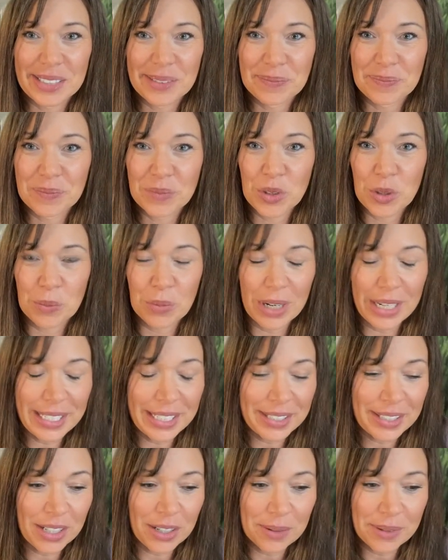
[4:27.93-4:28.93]
your brain
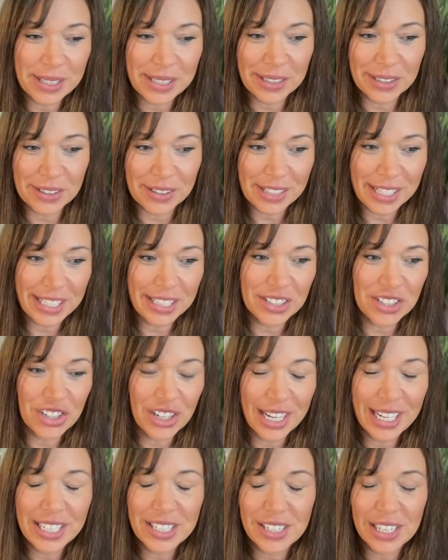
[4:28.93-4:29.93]
is always learning and
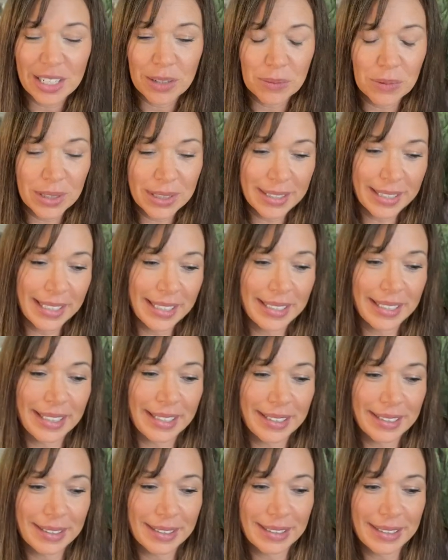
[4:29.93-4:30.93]
changing, and once it
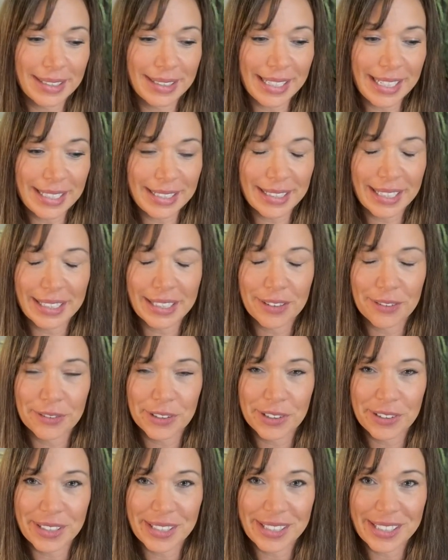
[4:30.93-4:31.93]
sees that the
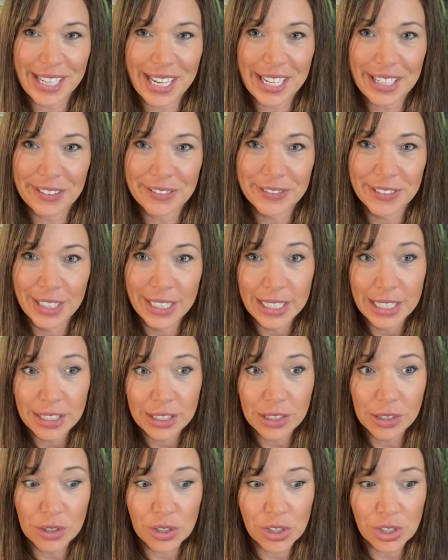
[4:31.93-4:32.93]
food is safe,
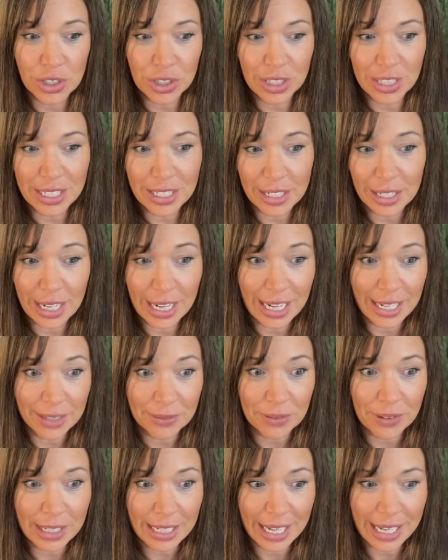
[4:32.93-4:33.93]
you shouldn't
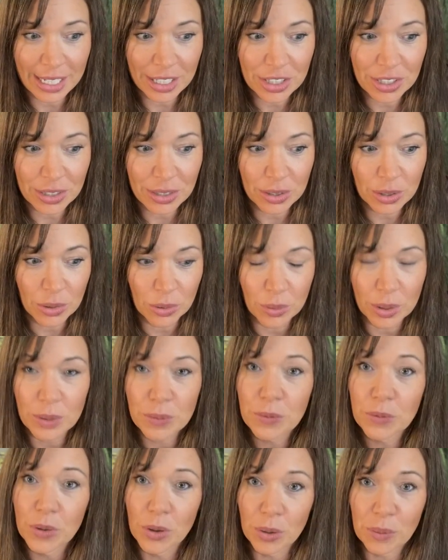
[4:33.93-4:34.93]
have reactions going
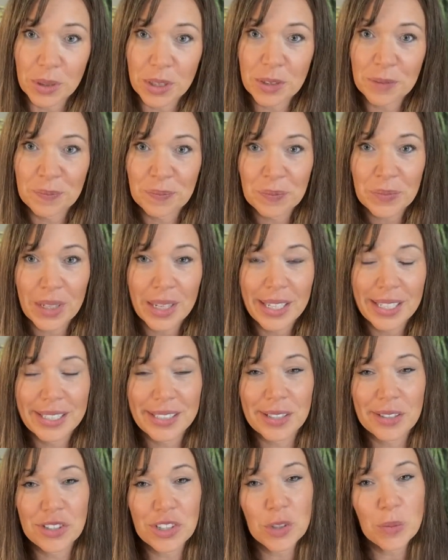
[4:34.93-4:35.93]
forward.
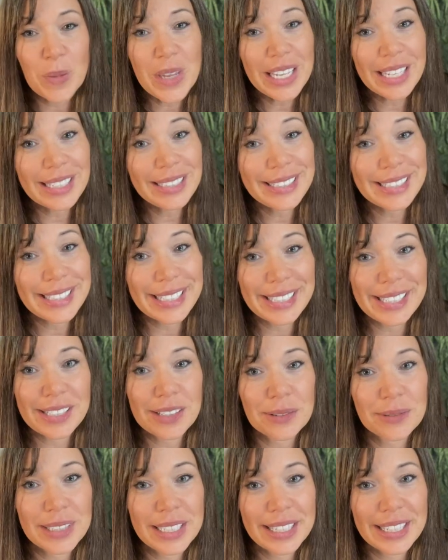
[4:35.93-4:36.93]
So just be
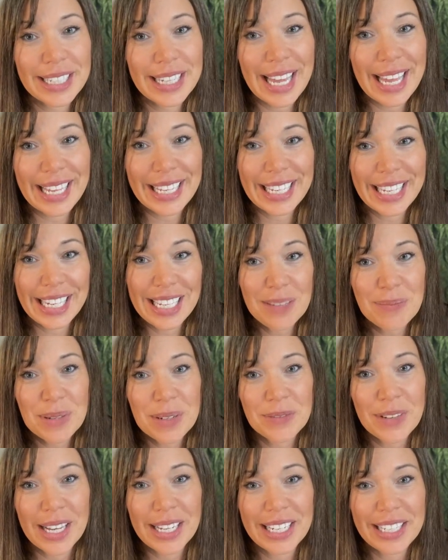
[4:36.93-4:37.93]
consistent with it and keep
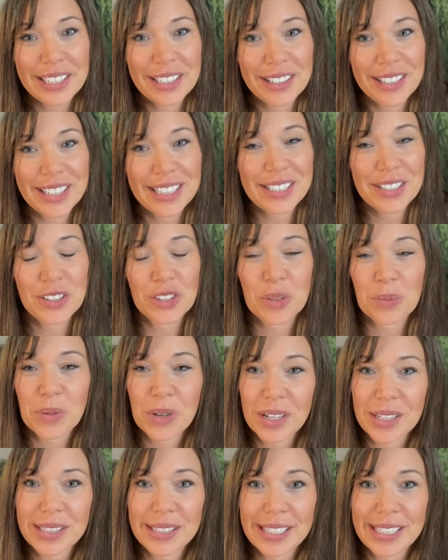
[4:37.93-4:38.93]
inviting God into the
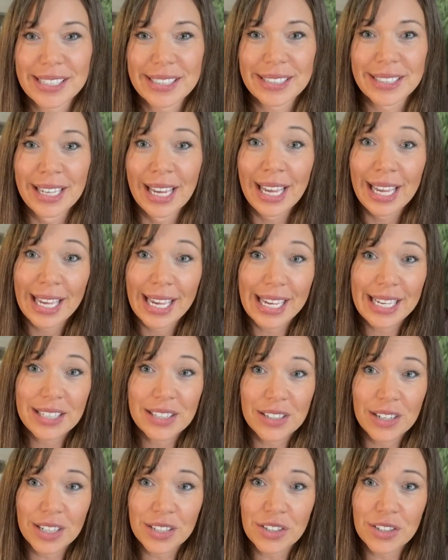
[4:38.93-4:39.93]
process.
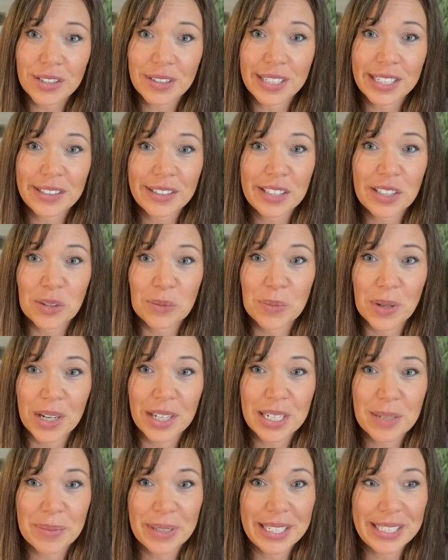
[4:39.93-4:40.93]
He's not just healing your
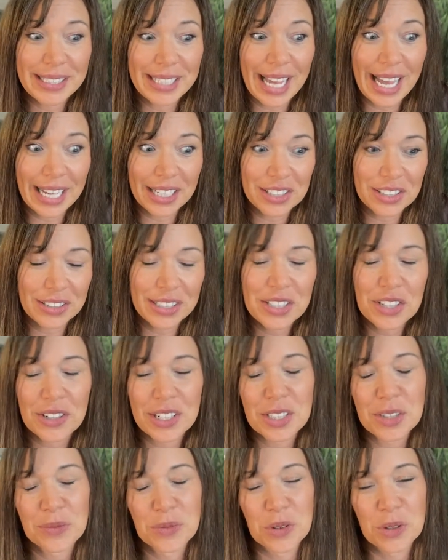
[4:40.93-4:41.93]
body, but He's actually
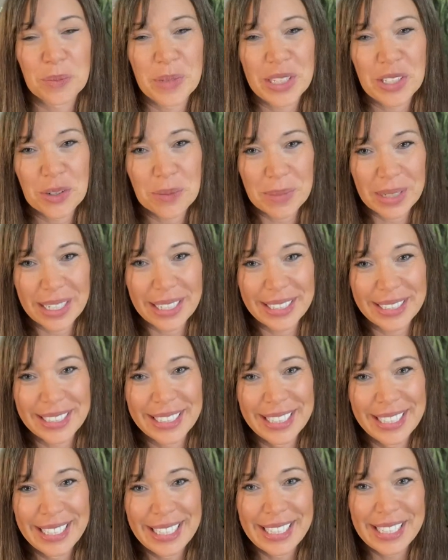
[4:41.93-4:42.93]
transforming your mind.
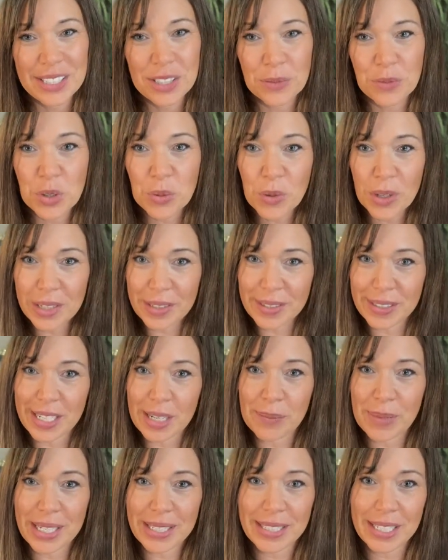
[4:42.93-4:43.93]
So if you want a
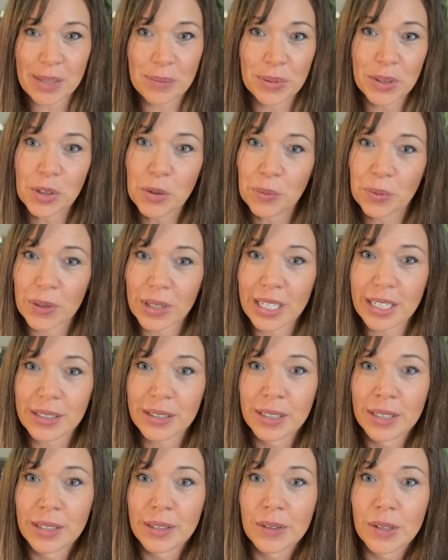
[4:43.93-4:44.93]
step-by-step
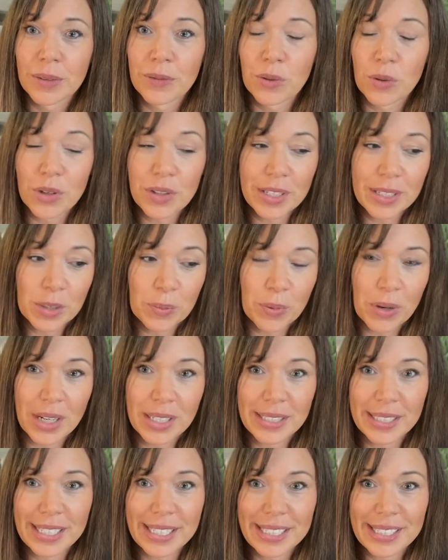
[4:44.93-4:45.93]
blueprint for this
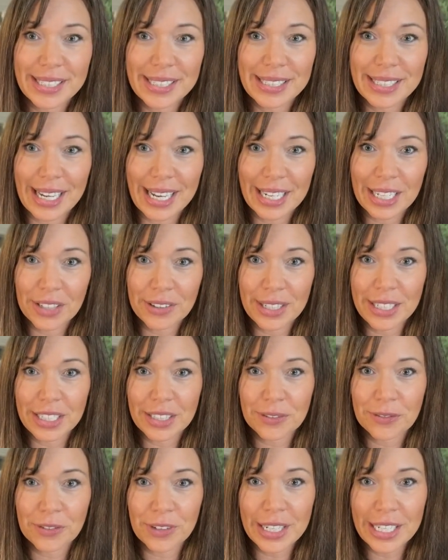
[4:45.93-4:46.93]
process, I created
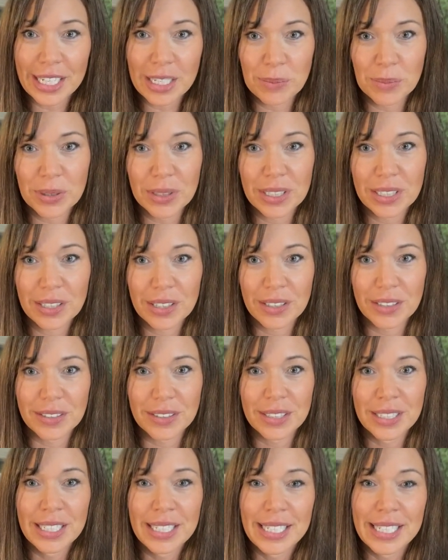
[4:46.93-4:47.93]
a free ebook
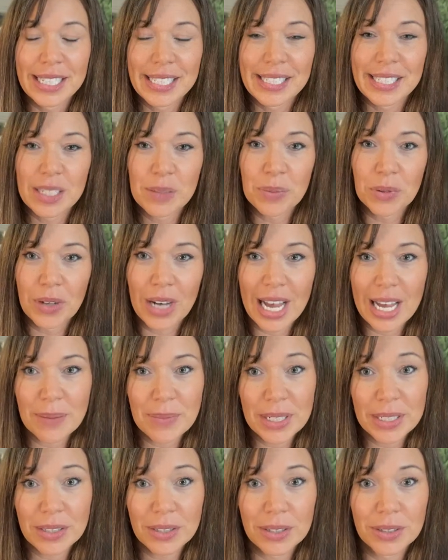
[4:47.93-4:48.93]
called Simple
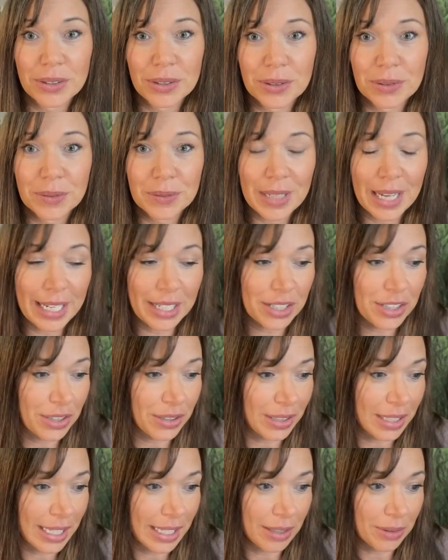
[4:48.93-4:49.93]
Habits to
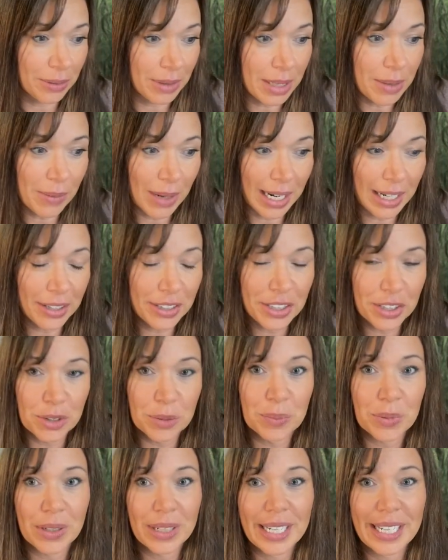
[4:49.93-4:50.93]
actually rewire your
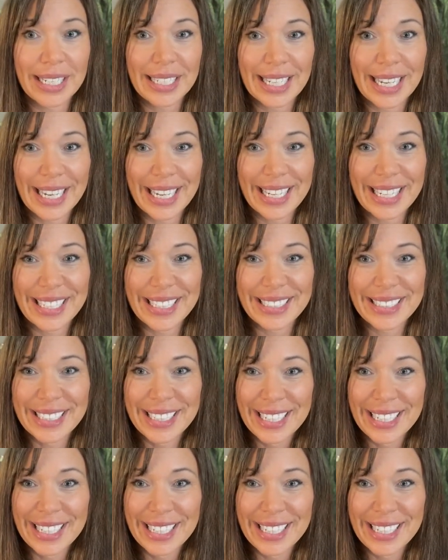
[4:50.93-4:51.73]
brain, and